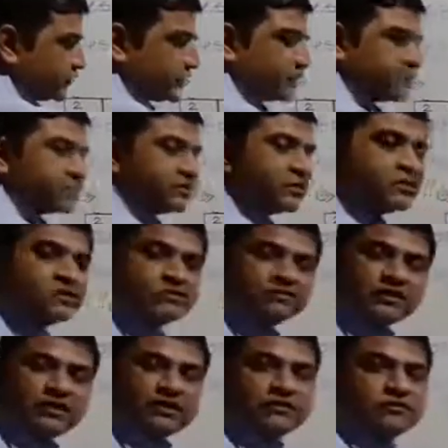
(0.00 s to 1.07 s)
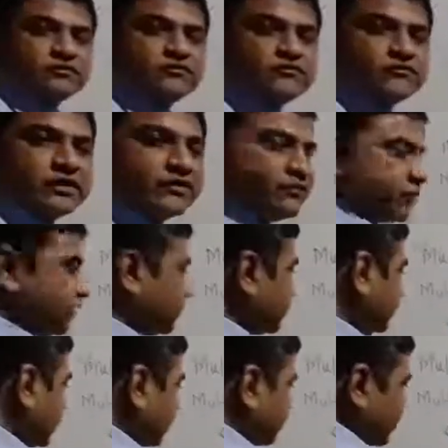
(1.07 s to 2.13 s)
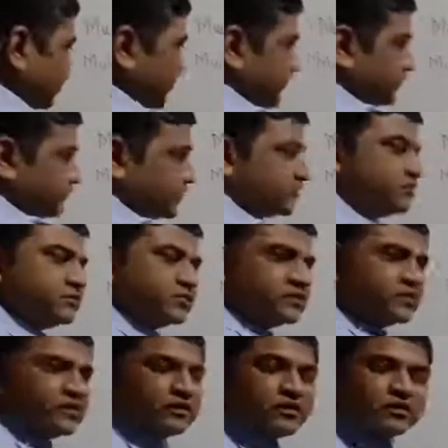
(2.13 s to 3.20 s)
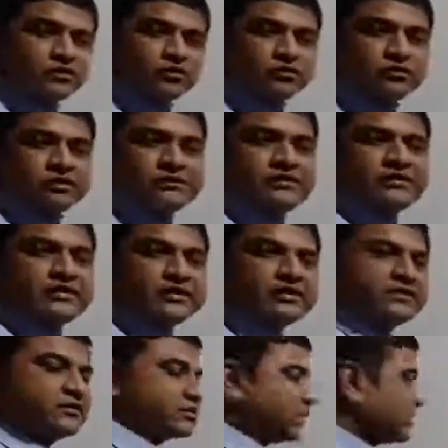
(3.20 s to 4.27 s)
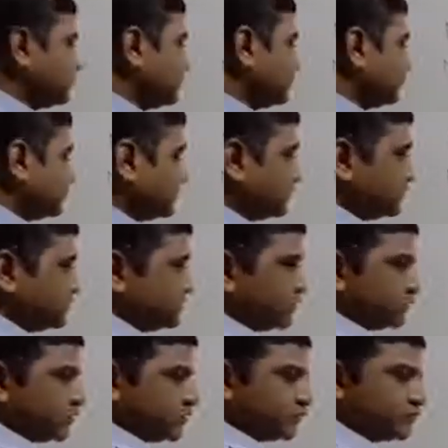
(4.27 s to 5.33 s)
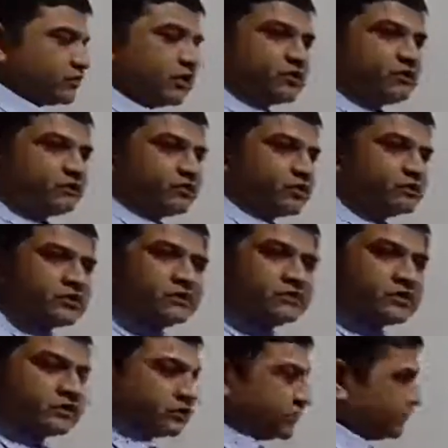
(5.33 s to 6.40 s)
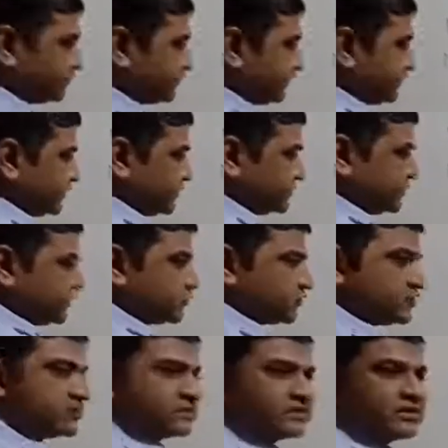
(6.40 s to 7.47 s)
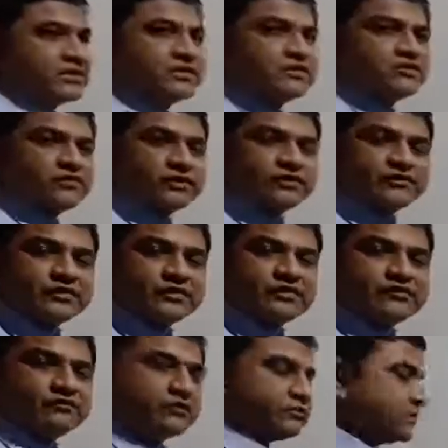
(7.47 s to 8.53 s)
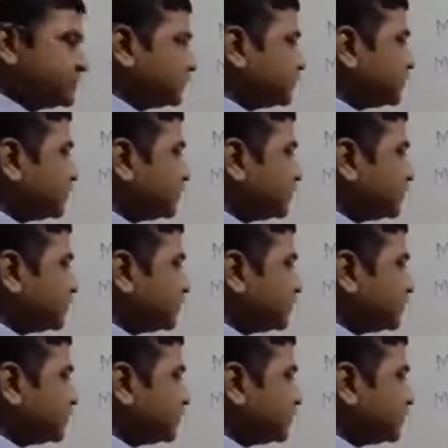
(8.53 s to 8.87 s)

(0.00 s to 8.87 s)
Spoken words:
can say 24-hour format I have written. You may be take the timing in 12-hour format, but it will be easy to understand in 24-hour format.